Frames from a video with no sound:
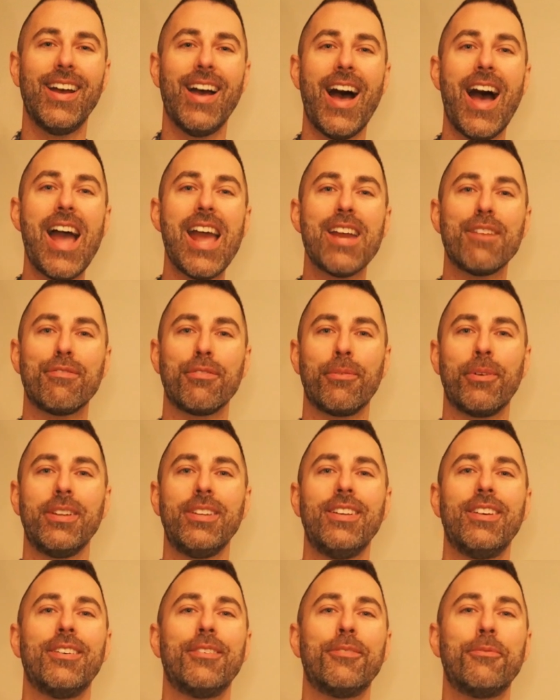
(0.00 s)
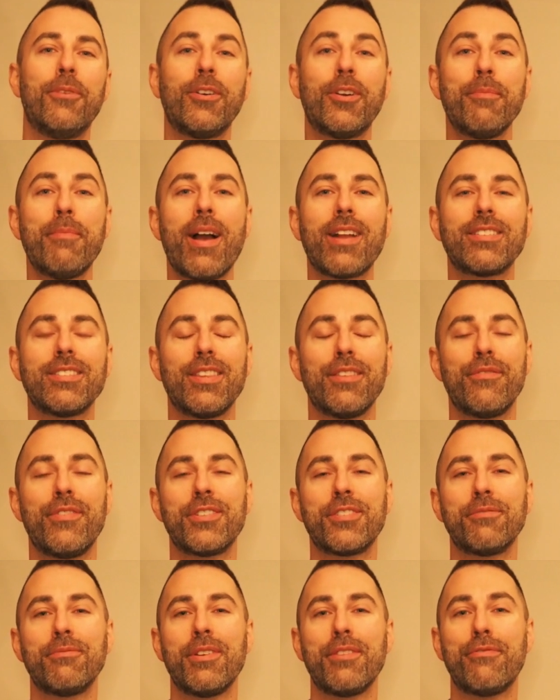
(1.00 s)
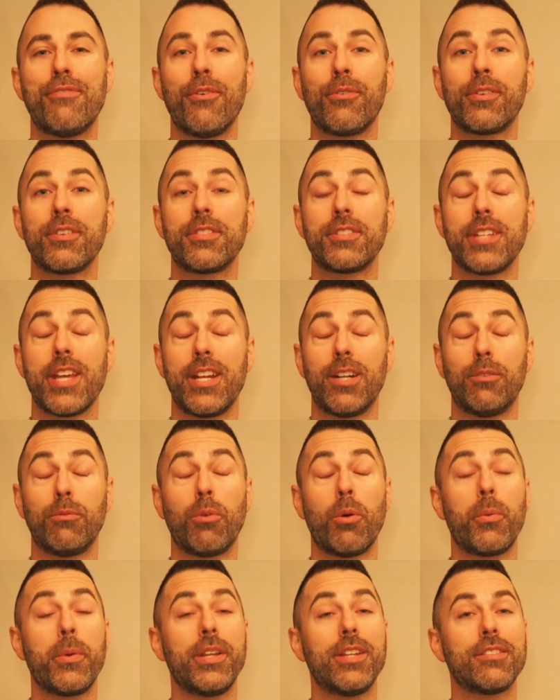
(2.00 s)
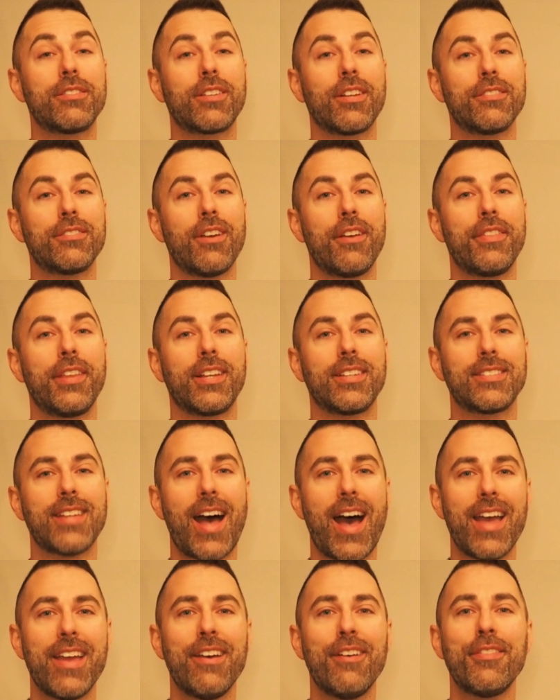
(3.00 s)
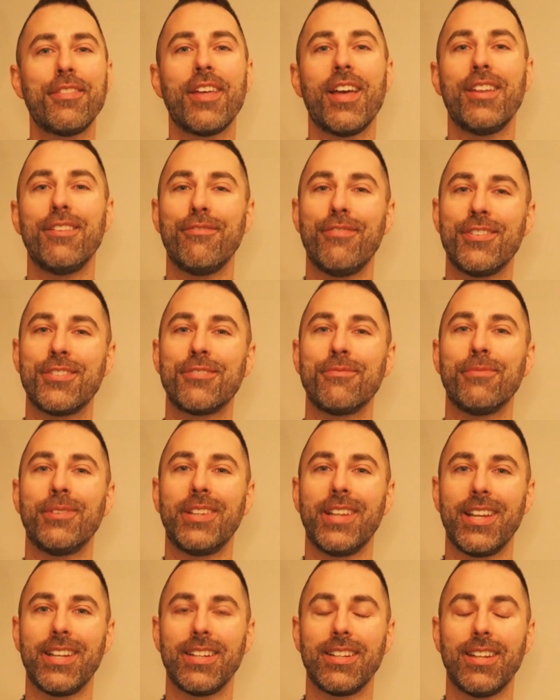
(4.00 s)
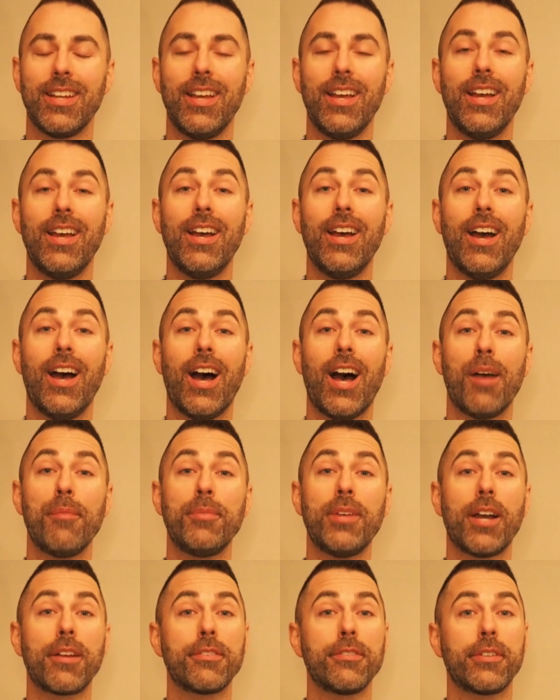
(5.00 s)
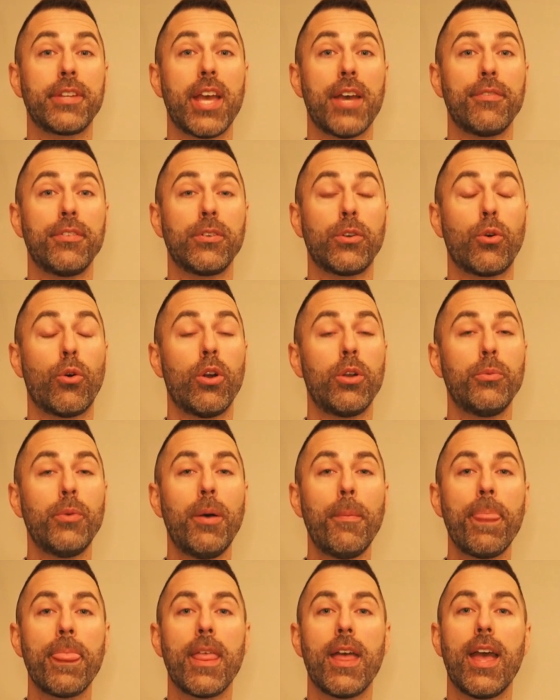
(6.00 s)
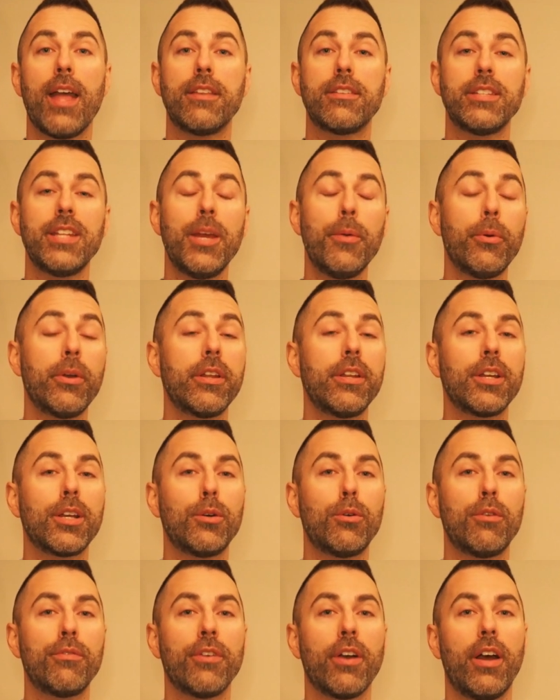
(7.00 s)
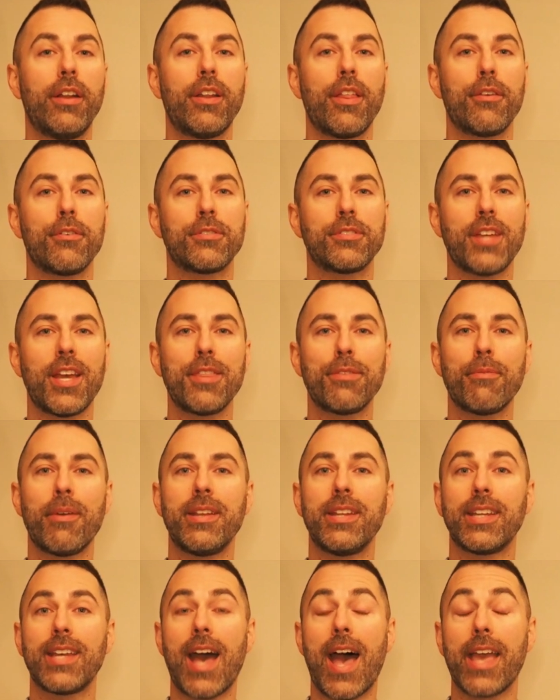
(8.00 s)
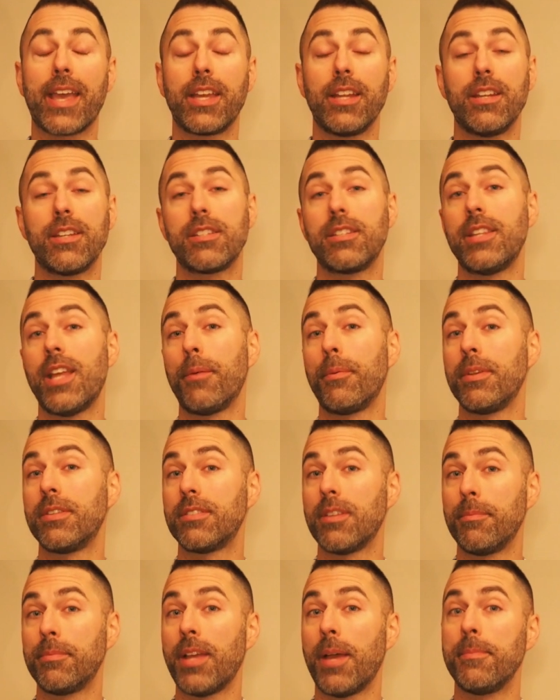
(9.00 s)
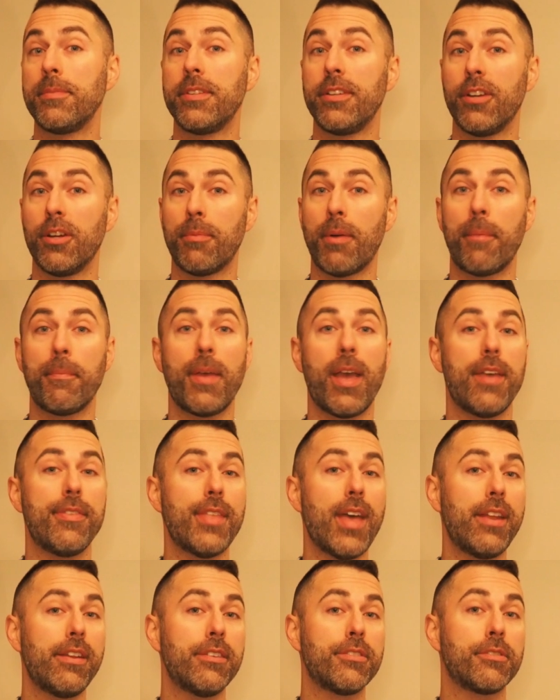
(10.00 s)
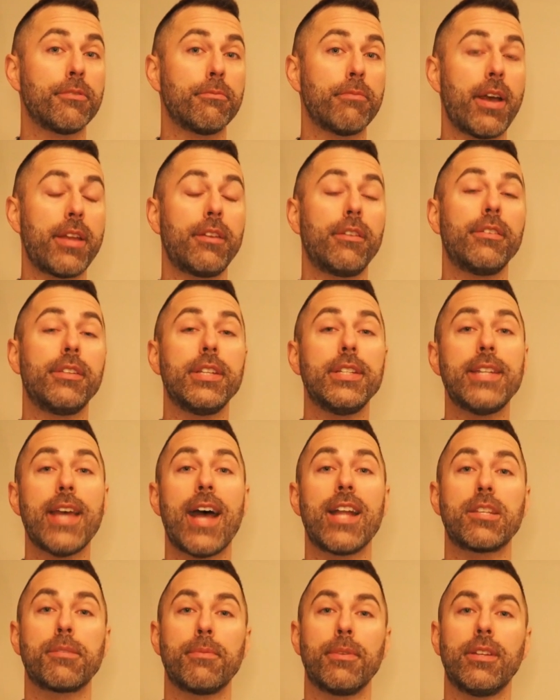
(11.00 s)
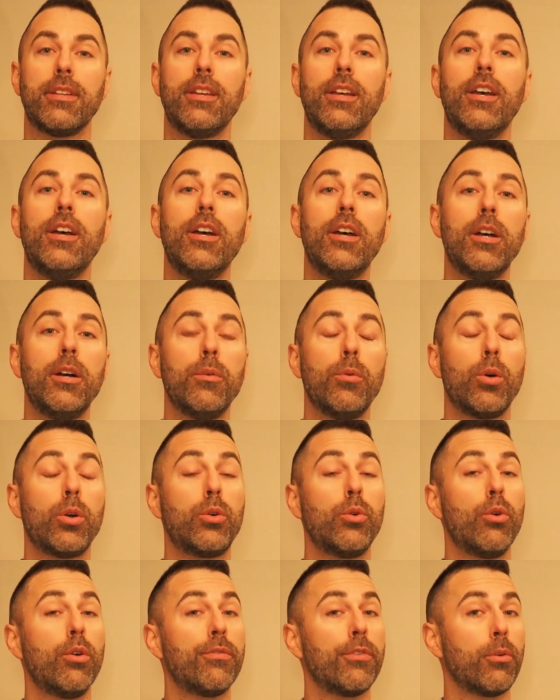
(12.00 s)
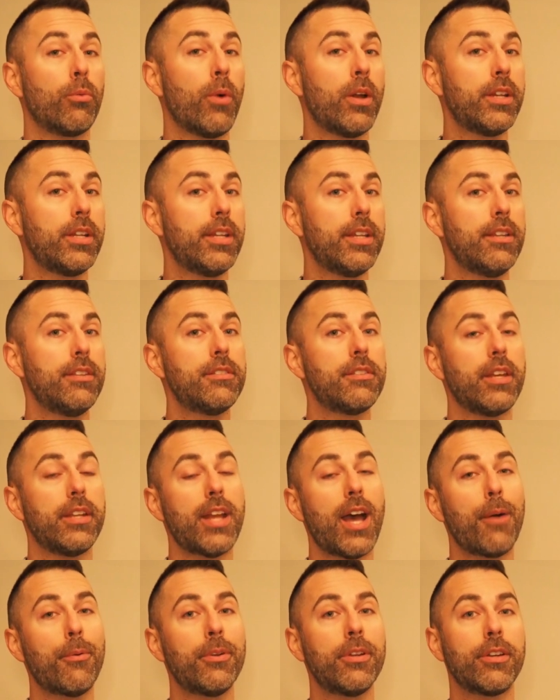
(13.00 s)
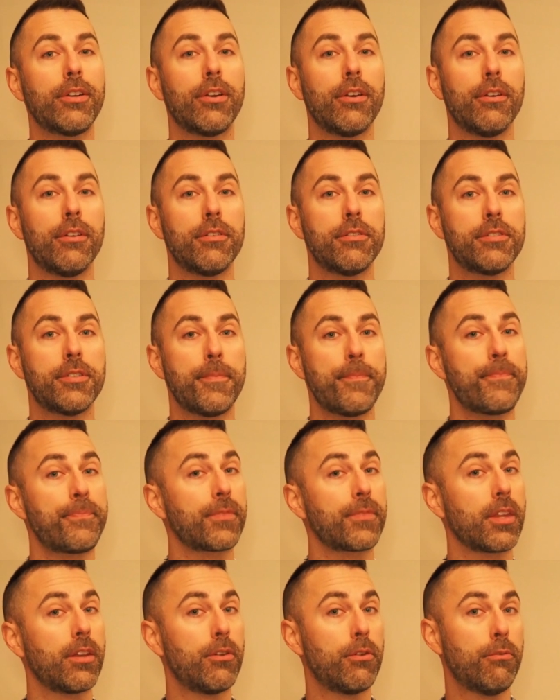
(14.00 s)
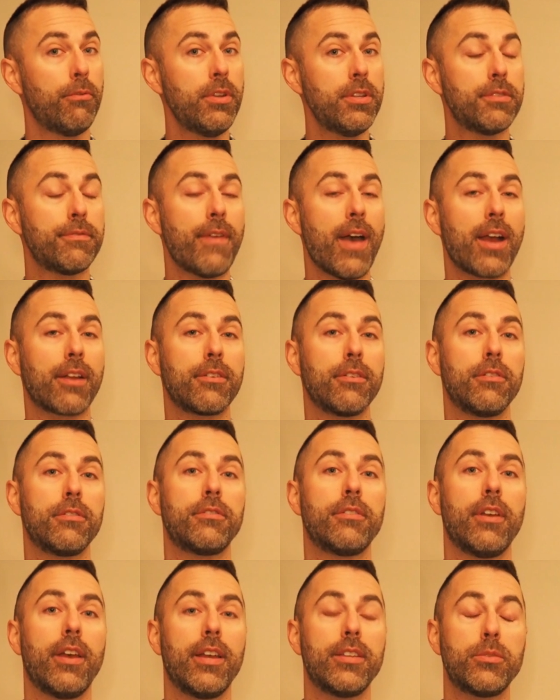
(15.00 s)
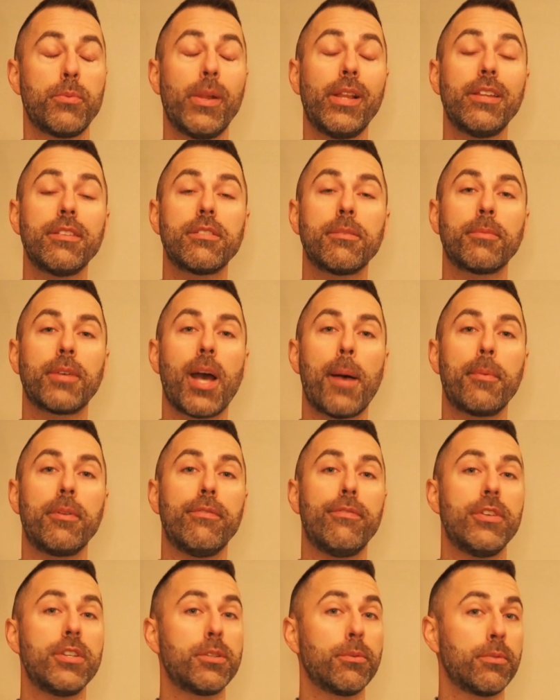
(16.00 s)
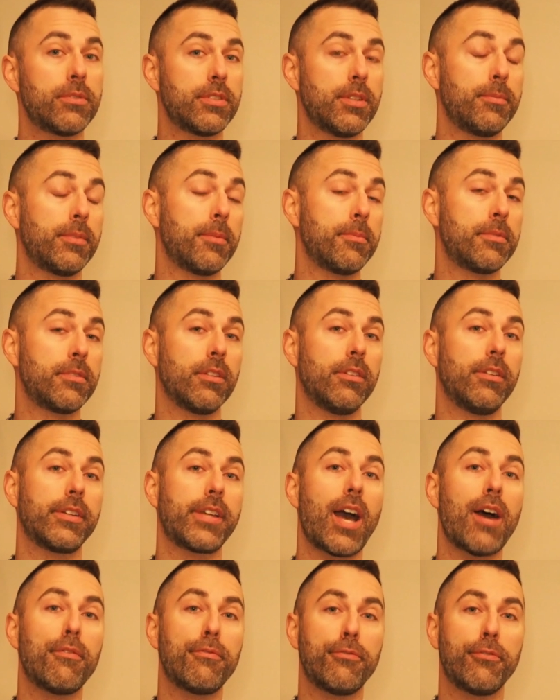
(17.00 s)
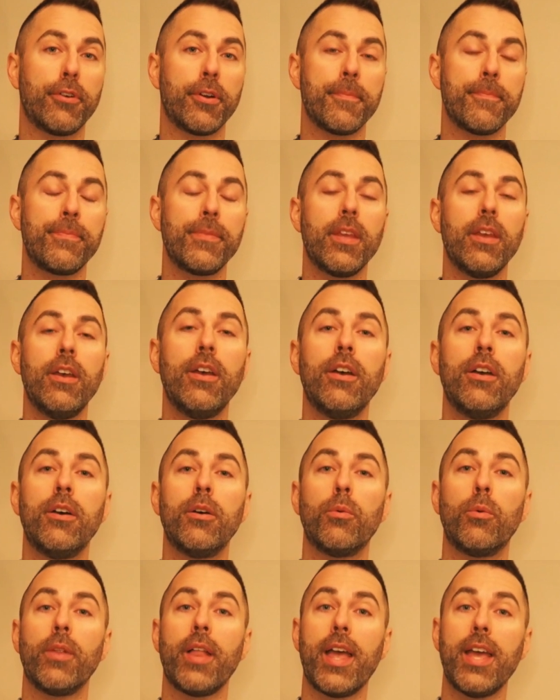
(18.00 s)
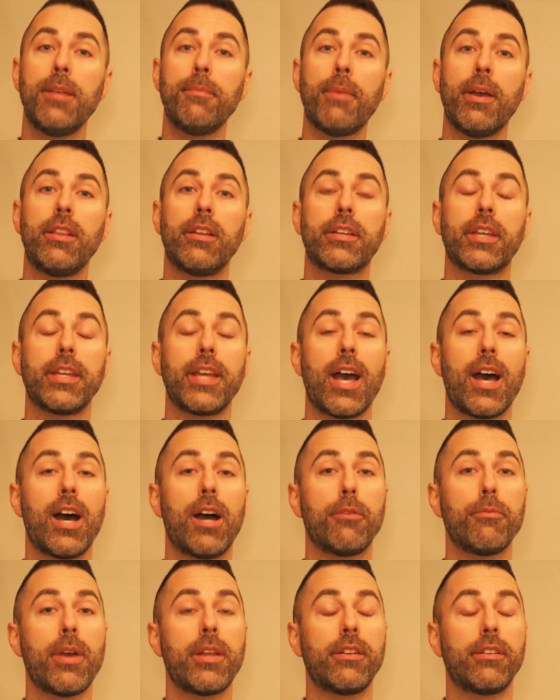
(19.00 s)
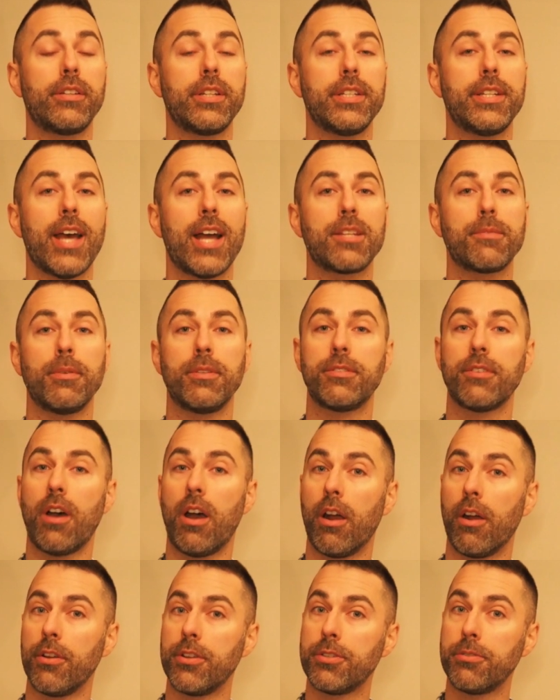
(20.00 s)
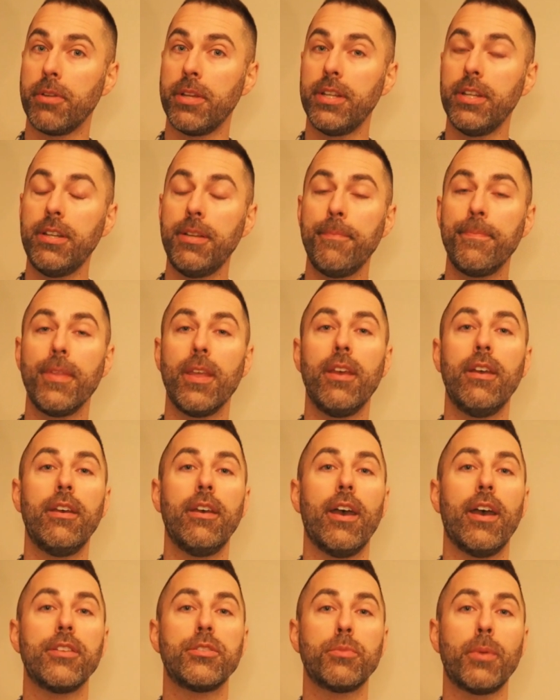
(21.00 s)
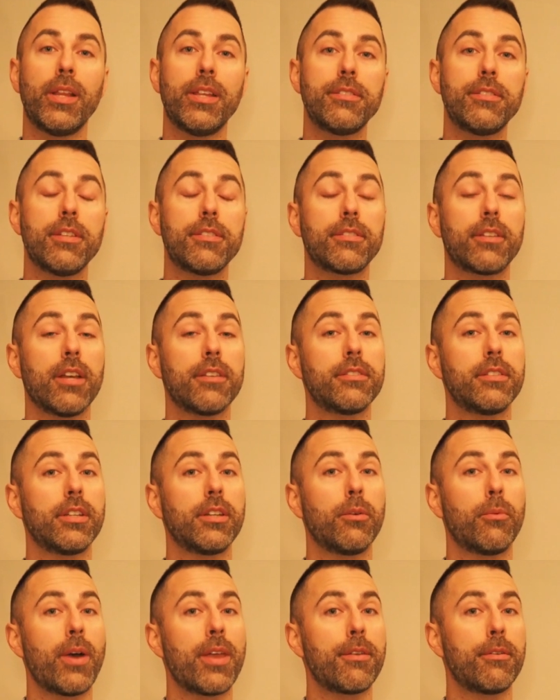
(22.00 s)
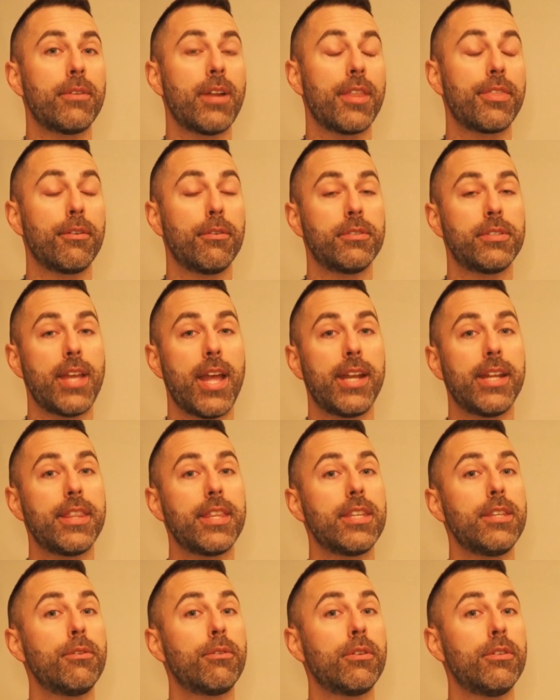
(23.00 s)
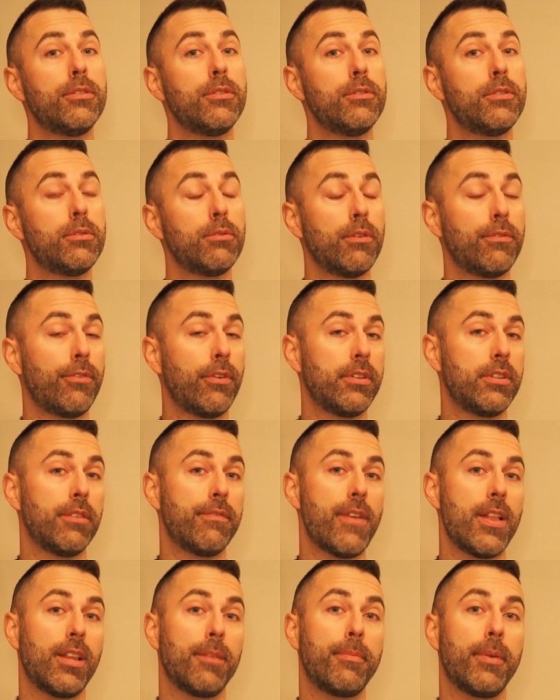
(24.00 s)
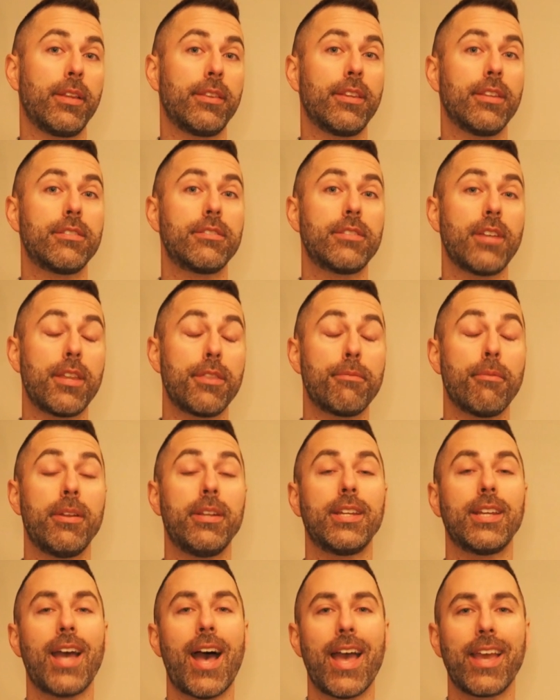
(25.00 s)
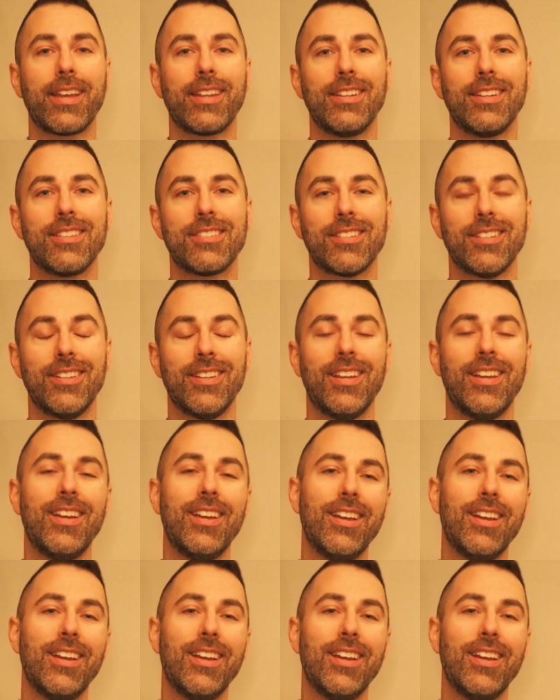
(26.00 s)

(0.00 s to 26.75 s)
Hi everyone, welcome back to the Vision Refocus channel where we discuss all things eye health and vision related. I'm Dr. Kevin Cornwell, and today we're going to go over another sight-threatening eye condition that we sometimes hear about, and that is retinal detachment. We'll go over what it is and how it occurs, risk factors, as well as some common visual symptoms to look out for. We'll end by looking at how retinal detachments are treated, as well as discussing whether or not there's anything you can do to avoid developing this sight-threatening eye condition.